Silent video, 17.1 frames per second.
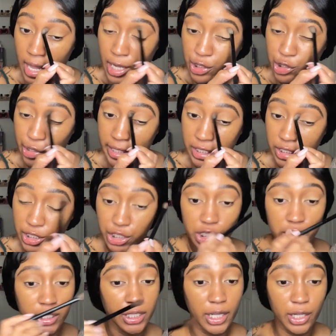
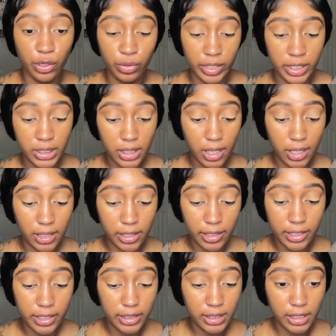transition and crease colors.